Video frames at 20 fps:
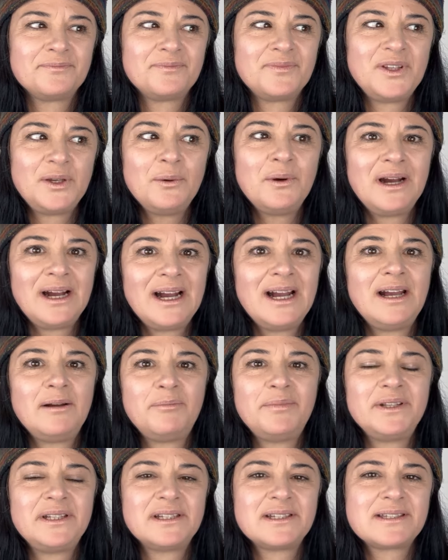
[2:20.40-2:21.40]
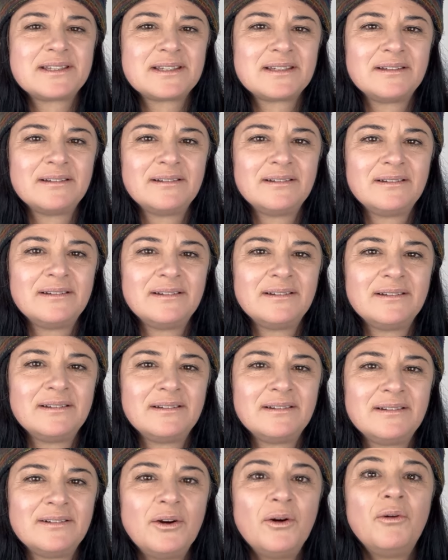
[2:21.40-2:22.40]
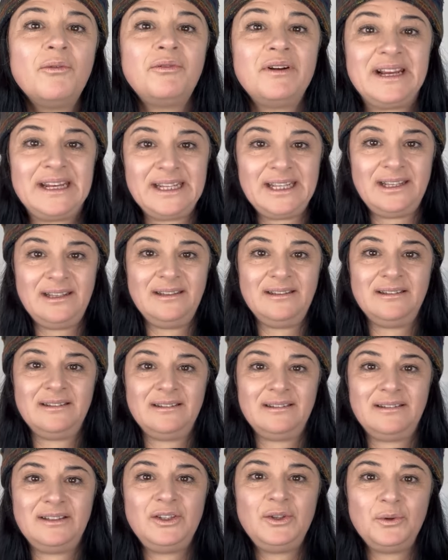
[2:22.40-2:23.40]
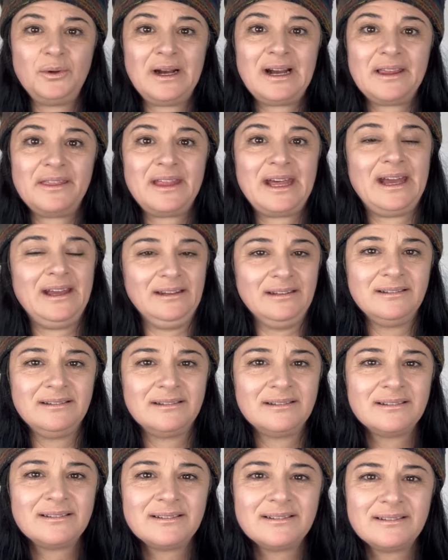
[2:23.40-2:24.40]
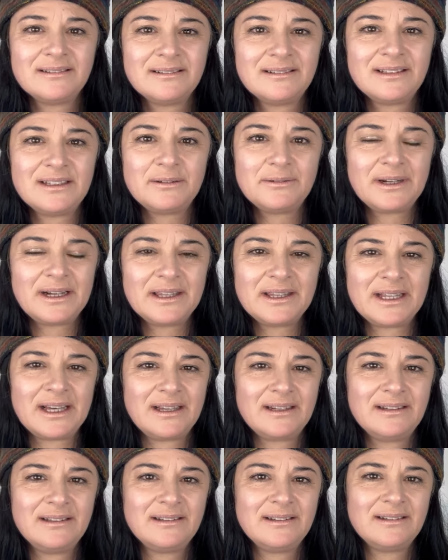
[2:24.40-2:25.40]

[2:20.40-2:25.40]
You are happiness already. You are that. You are that.